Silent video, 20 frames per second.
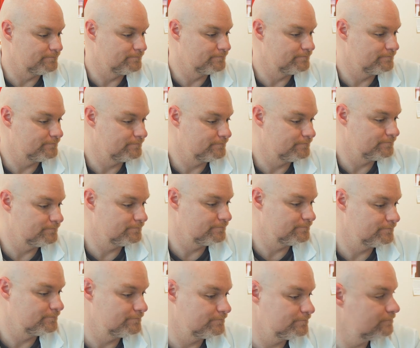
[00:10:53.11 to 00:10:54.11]

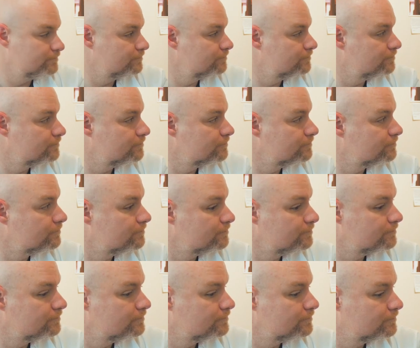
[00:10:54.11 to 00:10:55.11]

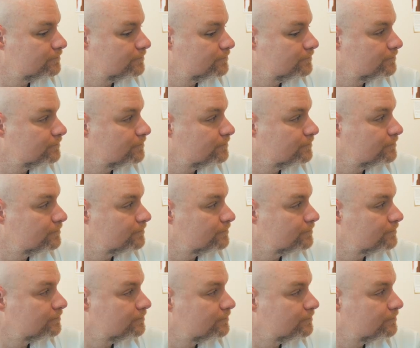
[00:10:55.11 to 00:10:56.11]

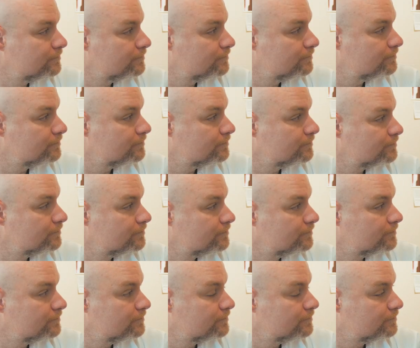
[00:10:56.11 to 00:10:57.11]

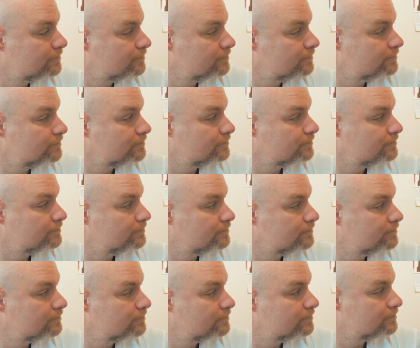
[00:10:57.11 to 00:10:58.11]

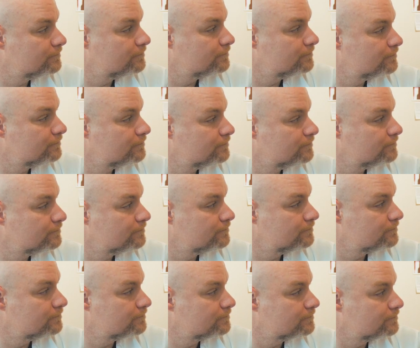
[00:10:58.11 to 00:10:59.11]

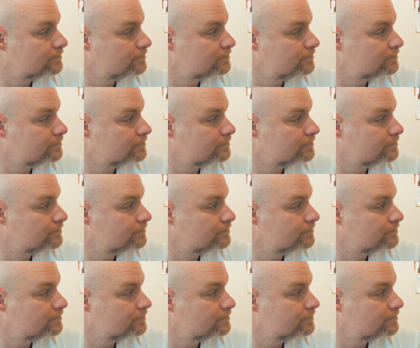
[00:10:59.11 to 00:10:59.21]
No words are spoken by the person on screen.